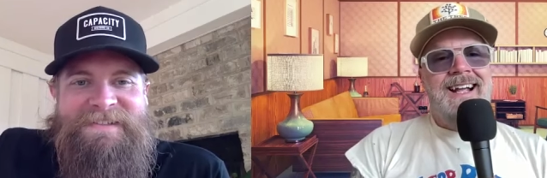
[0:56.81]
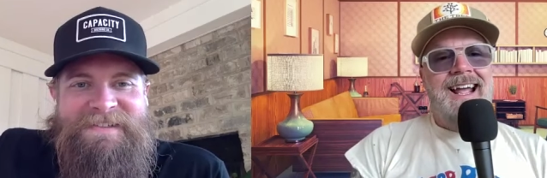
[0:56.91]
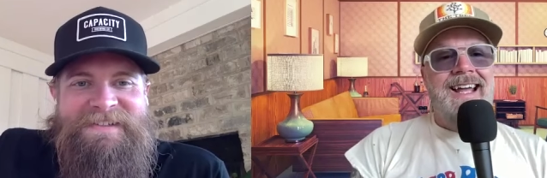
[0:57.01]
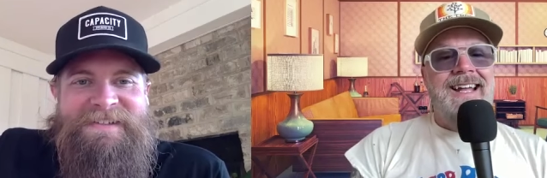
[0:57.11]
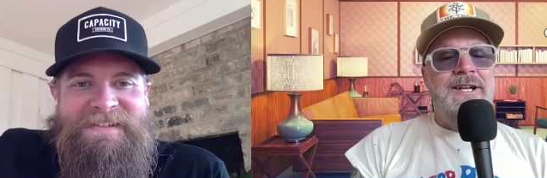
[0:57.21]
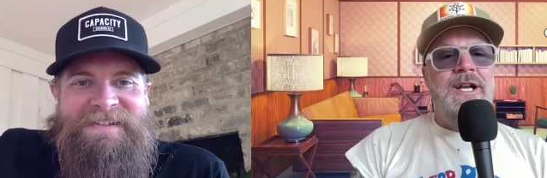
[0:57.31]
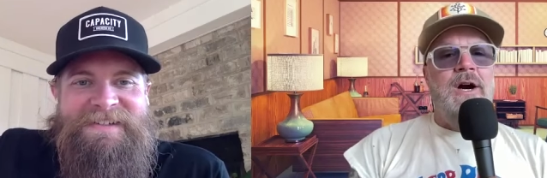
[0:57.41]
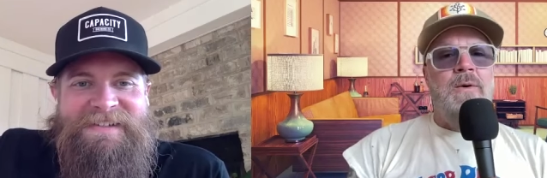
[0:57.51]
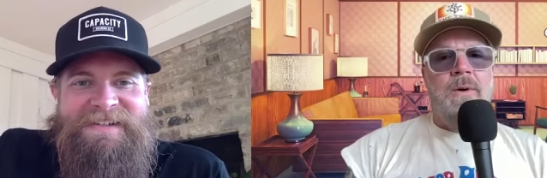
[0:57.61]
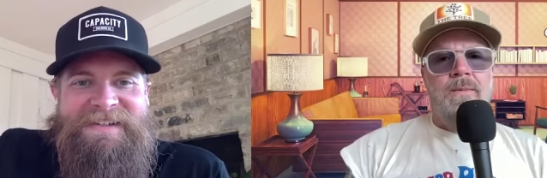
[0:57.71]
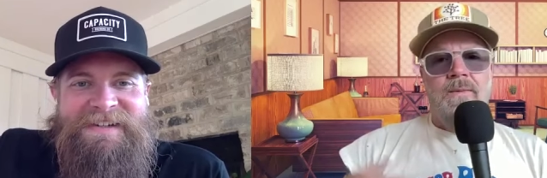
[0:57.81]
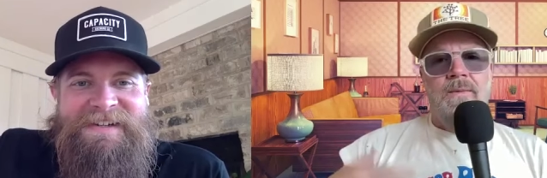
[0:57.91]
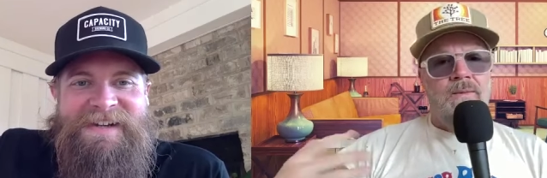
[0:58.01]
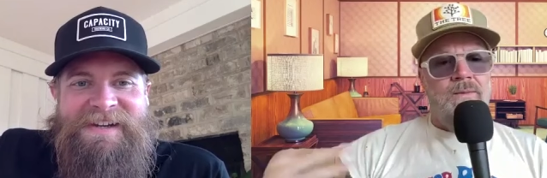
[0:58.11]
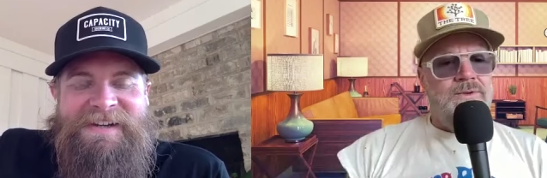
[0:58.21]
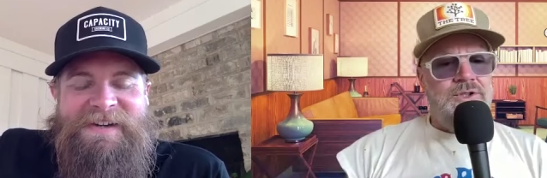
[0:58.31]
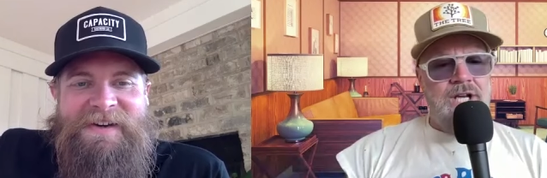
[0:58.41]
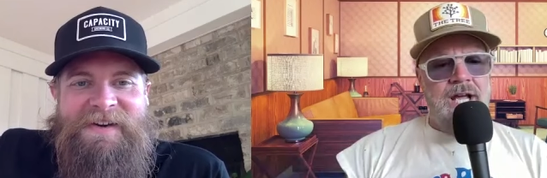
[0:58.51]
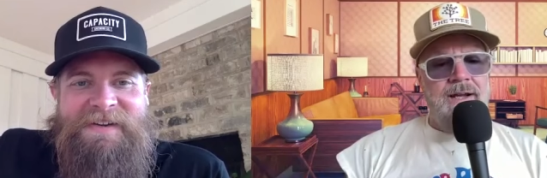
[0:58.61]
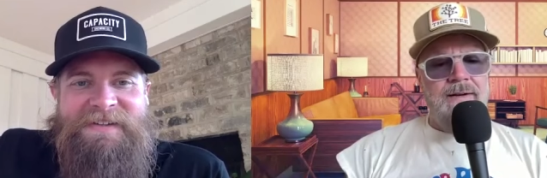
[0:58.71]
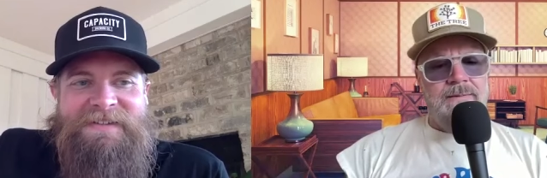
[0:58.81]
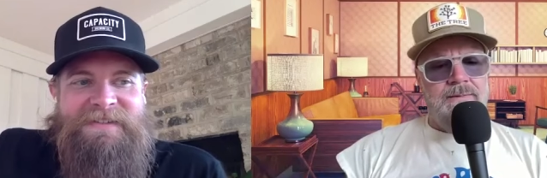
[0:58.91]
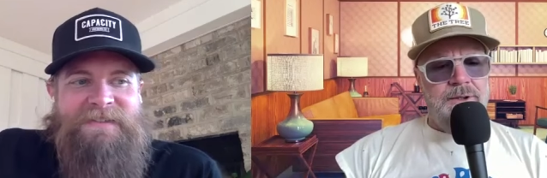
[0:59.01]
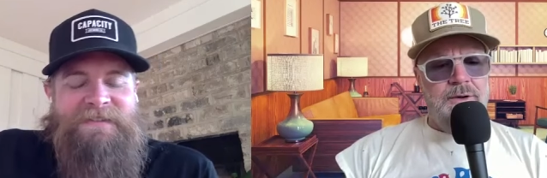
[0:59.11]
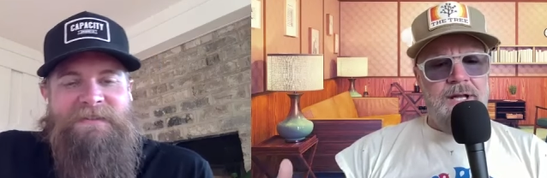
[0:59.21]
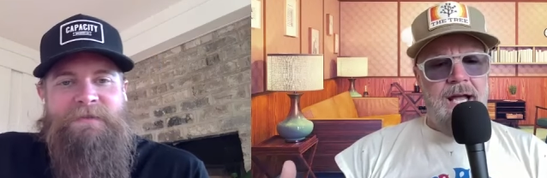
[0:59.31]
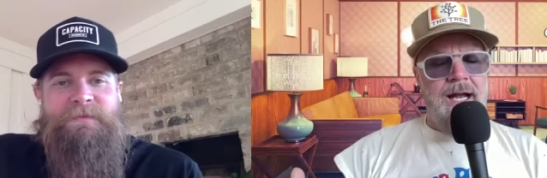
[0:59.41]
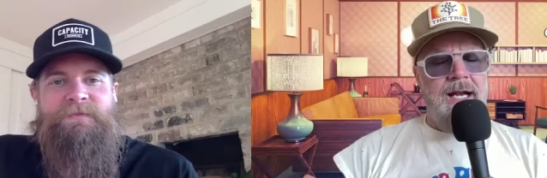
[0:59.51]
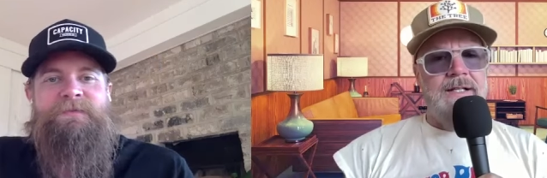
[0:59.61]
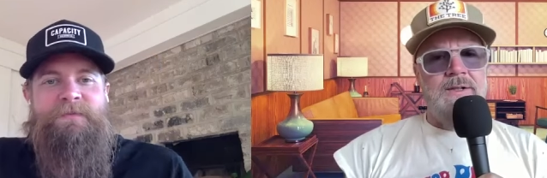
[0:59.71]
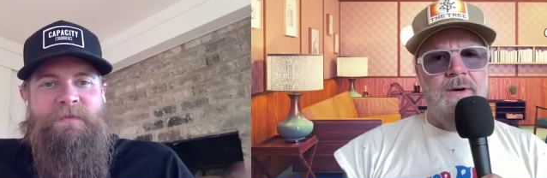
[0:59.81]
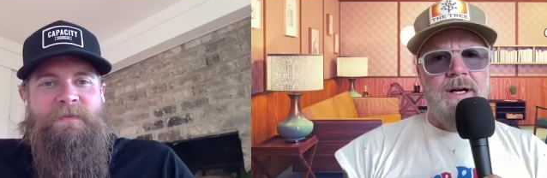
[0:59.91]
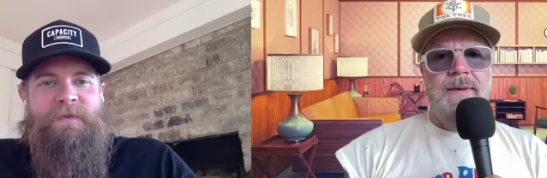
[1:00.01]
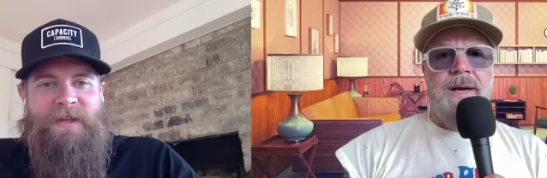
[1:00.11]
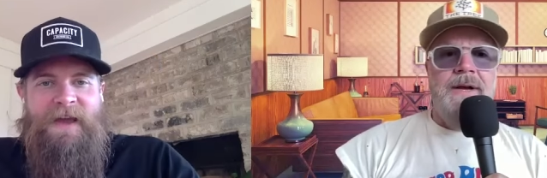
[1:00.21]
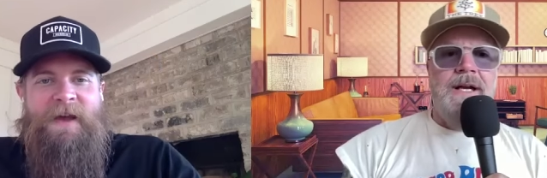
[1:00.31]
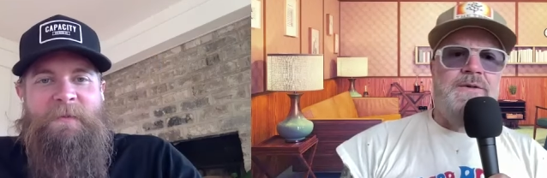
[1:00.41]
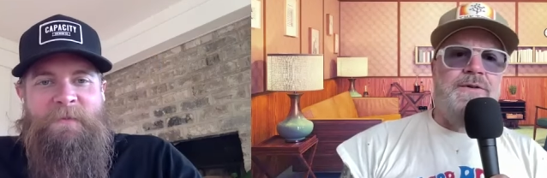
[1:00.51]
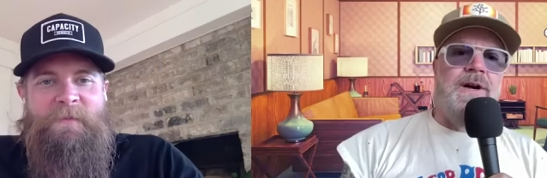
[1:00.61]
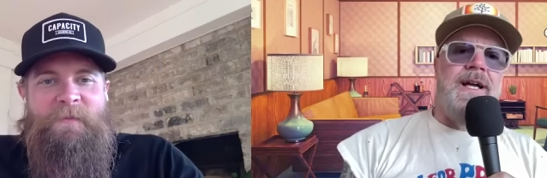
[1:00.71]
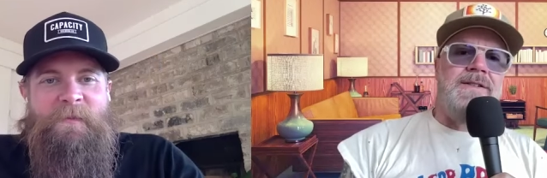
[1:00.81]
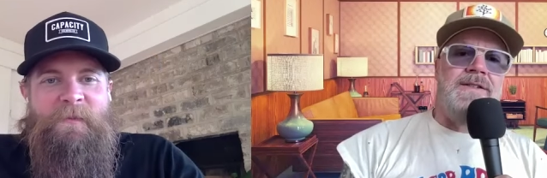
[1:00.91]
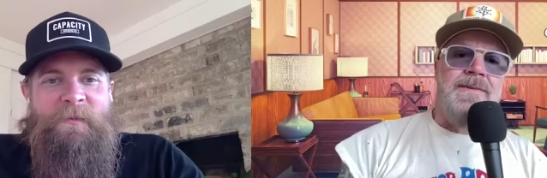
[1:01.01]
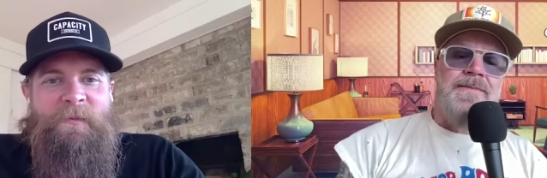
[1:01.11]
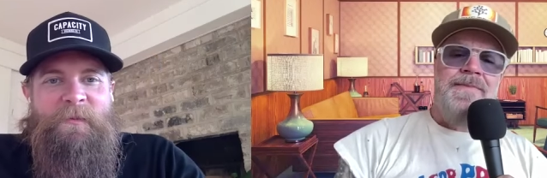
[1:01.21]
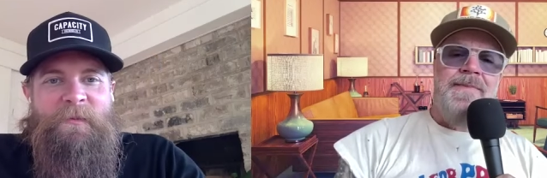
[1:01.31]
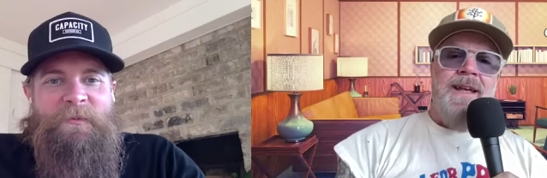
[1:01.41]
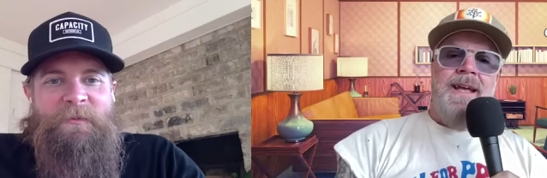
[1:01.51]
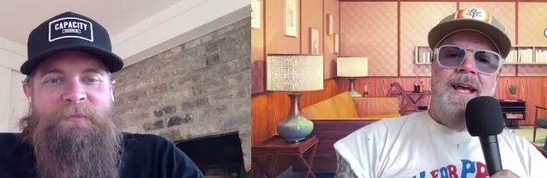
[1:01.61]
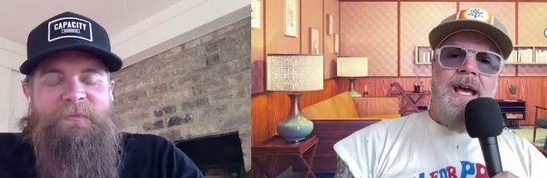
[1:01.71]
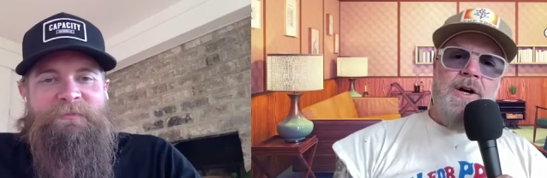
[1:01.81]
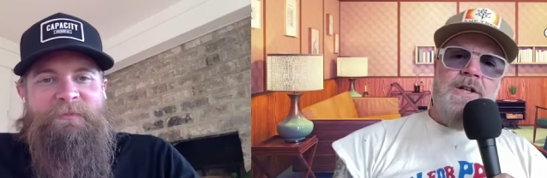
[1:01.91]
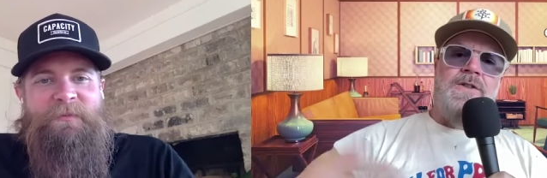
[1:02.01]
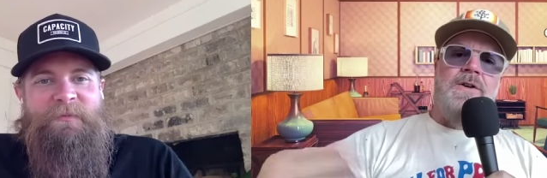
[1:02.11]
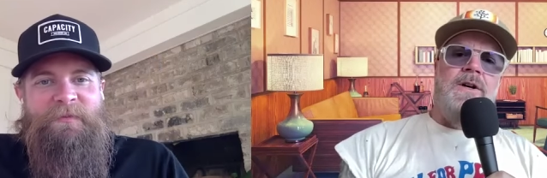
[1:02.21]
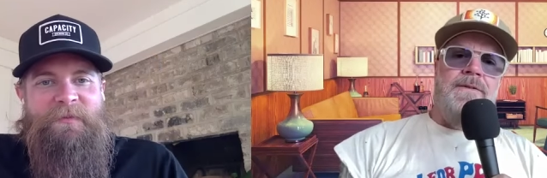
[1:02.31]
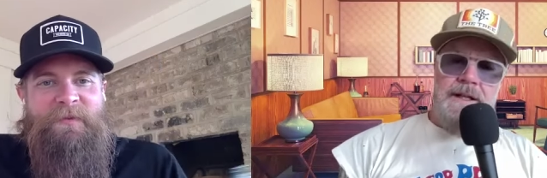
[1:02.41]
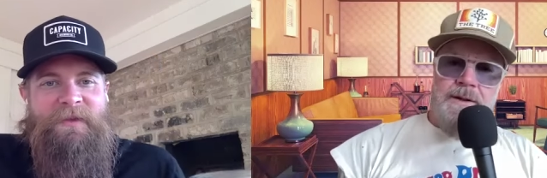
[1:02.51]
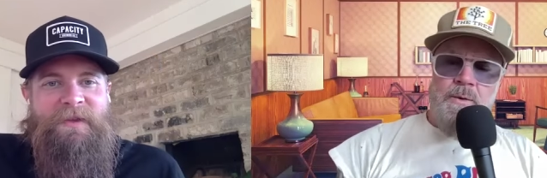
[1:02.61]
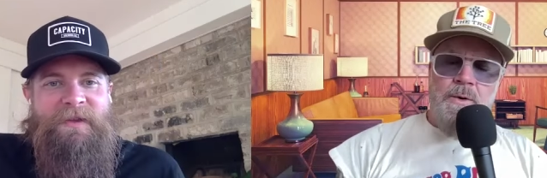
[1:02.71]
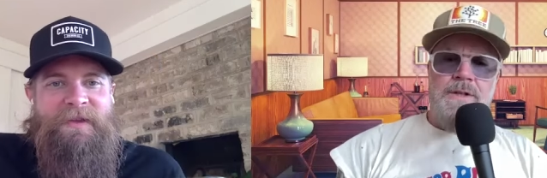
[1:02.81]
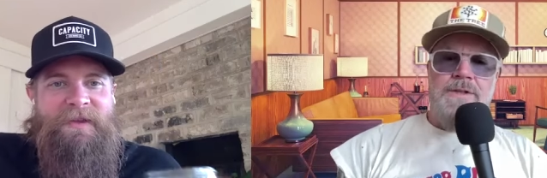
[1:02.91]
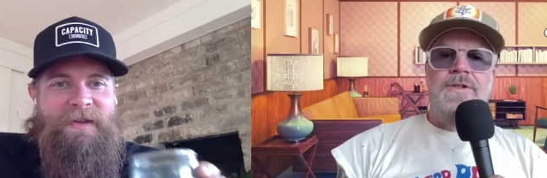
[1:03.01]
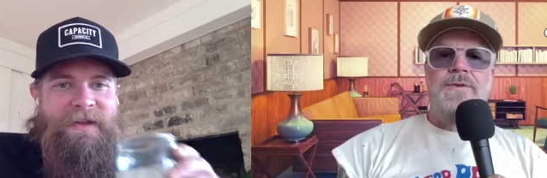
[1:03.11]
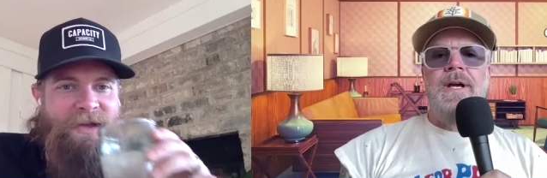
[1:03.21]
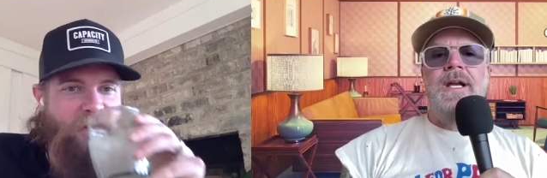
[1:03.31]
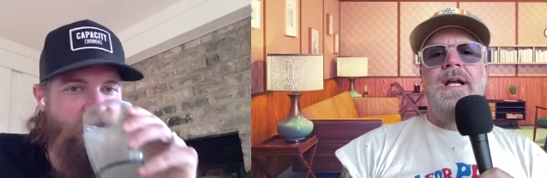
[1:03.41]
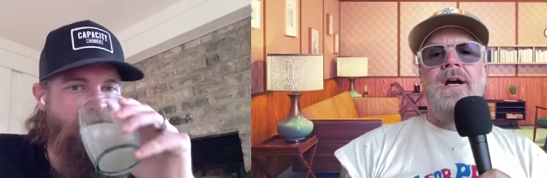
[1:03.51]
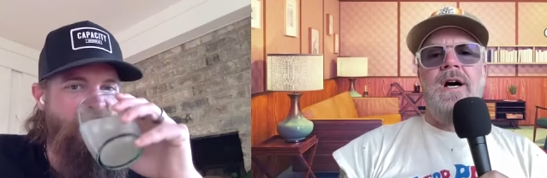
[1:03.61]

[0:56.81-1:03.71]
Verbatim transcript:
Speaker 1: And, you know, Jay Buchanan is one of my yeah. best friends. And also, I've had the Warren Treaty